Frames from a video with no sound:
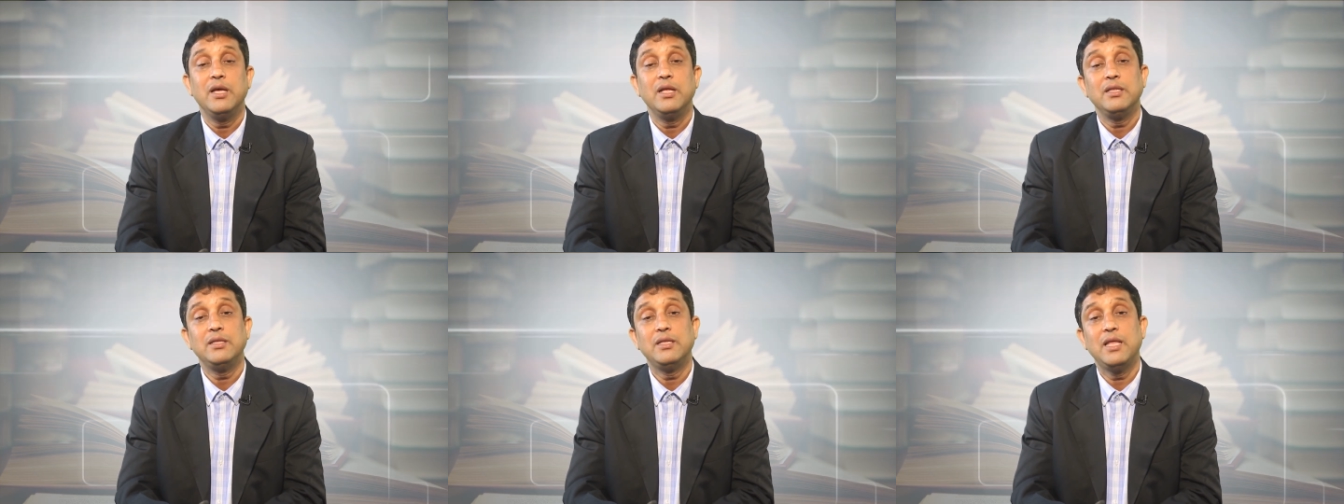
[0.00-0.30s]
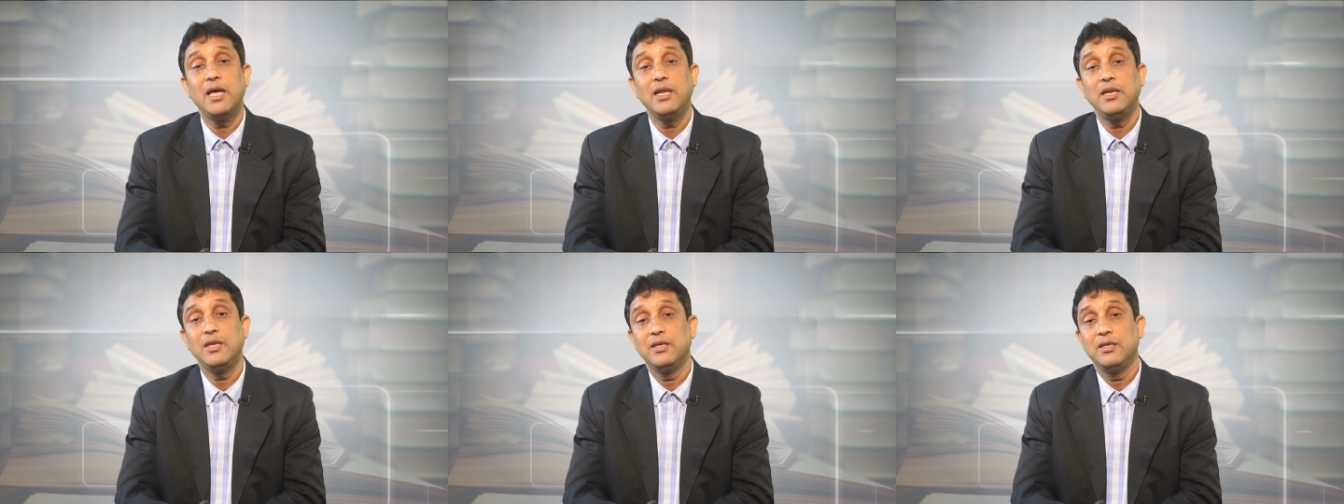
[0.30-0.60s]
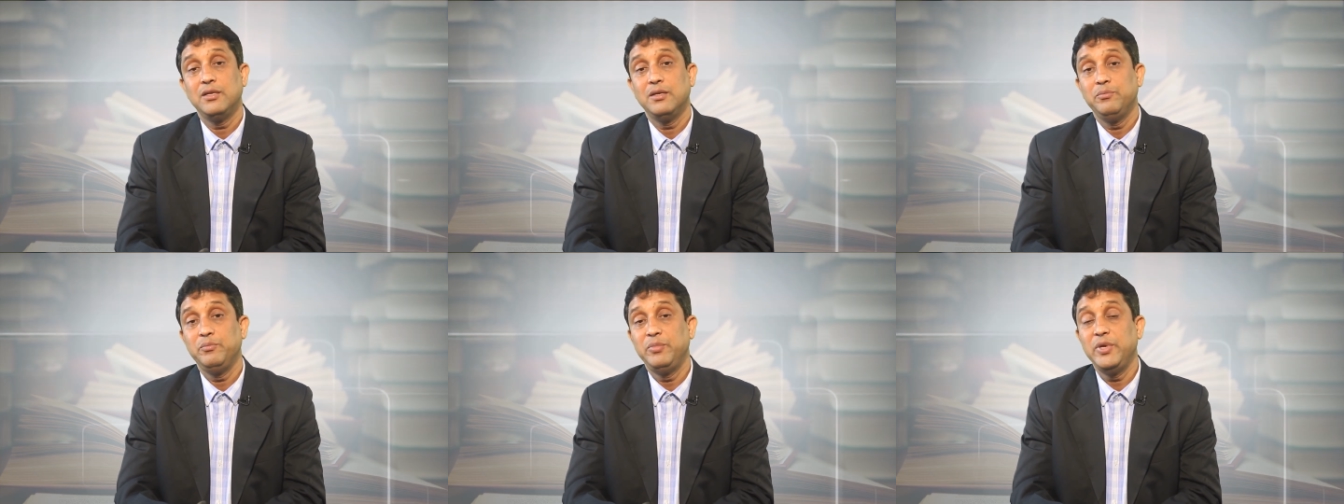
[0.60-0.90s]
then
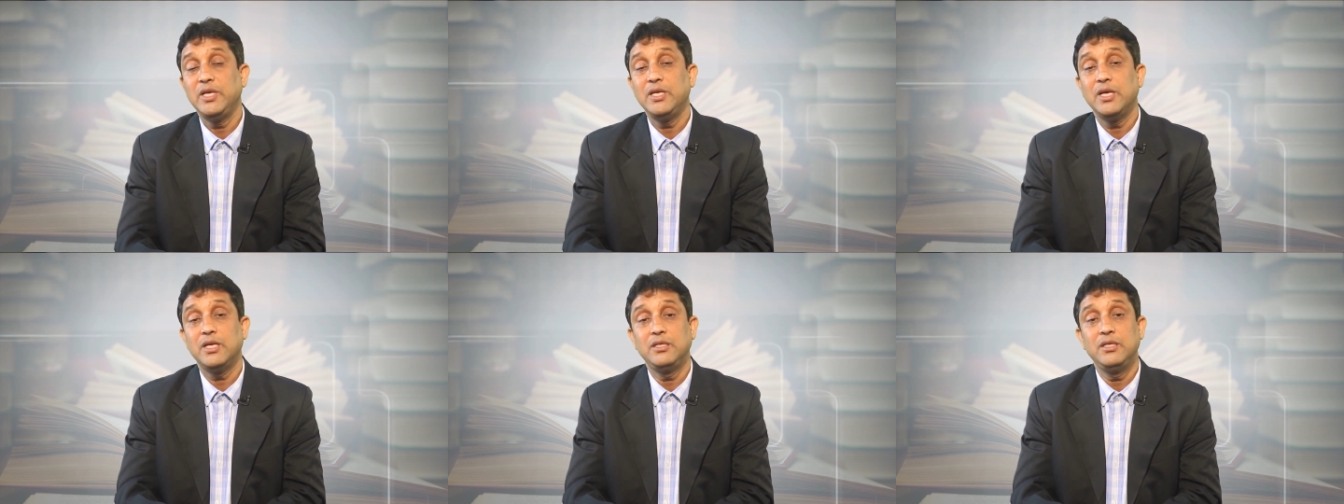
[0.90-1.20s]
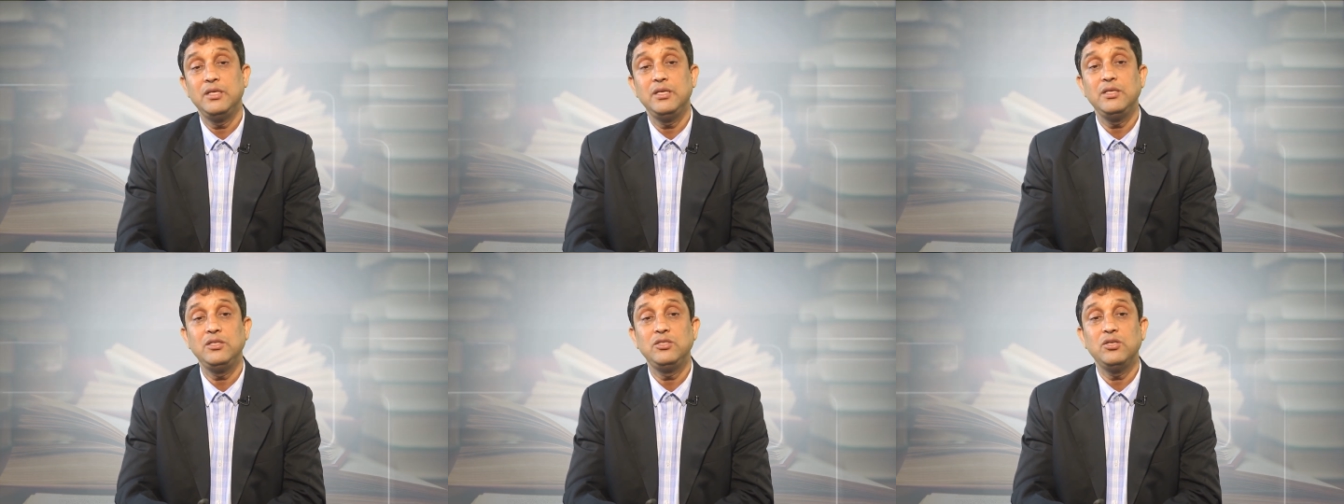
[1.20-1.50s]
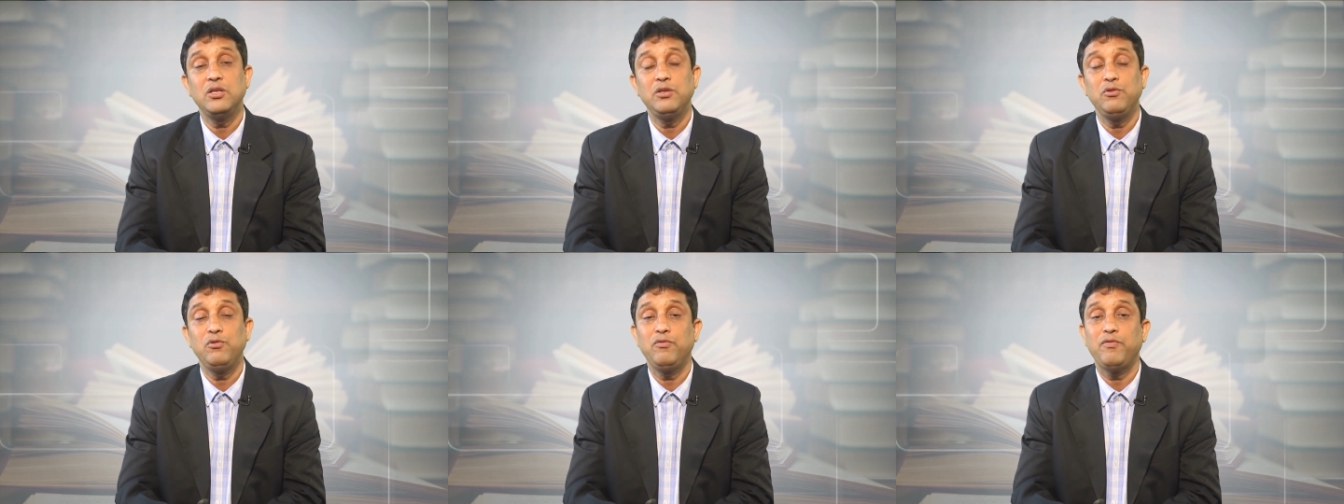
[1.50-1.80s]
being a
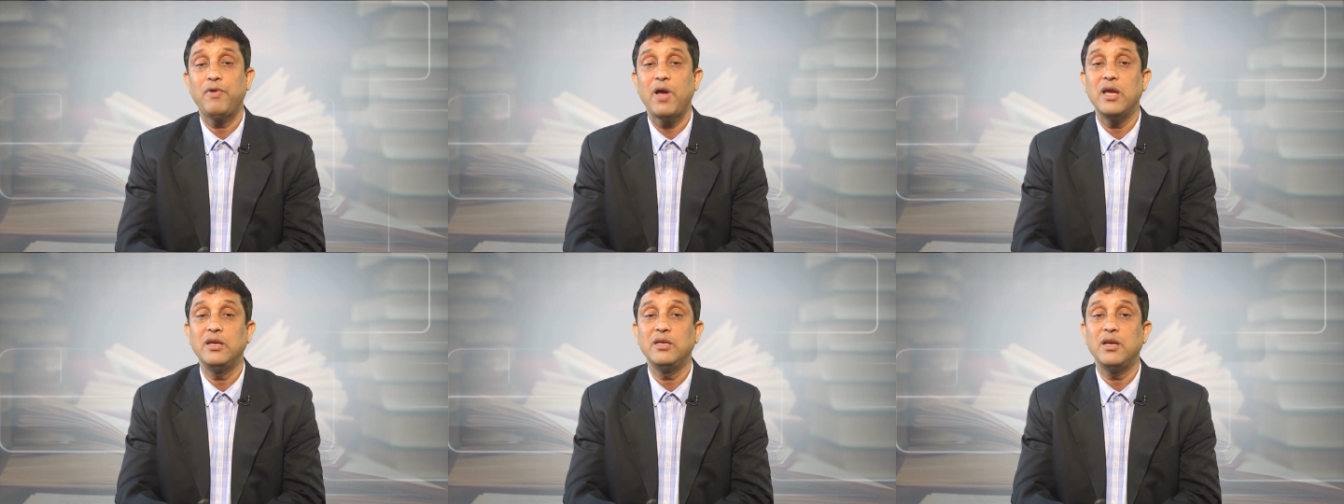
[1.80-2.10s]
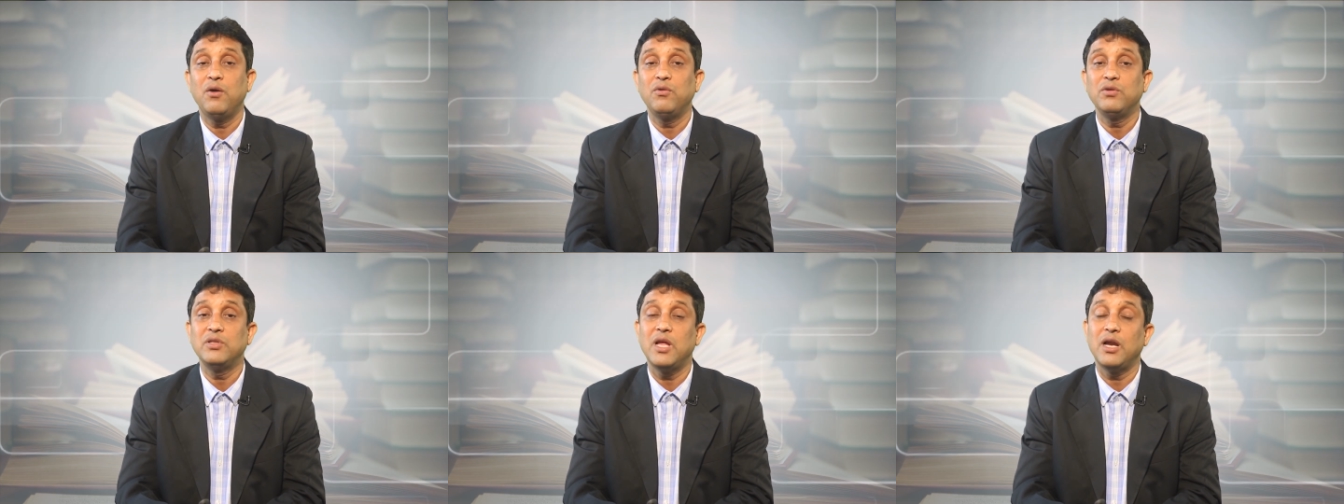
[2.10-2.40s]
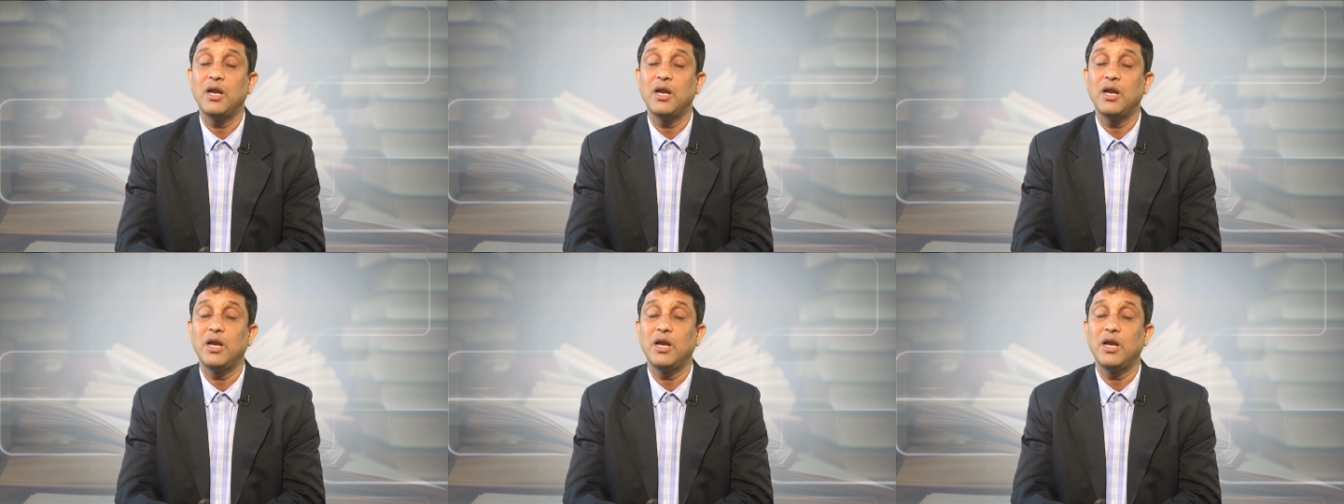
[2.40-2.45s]
teacher you will find out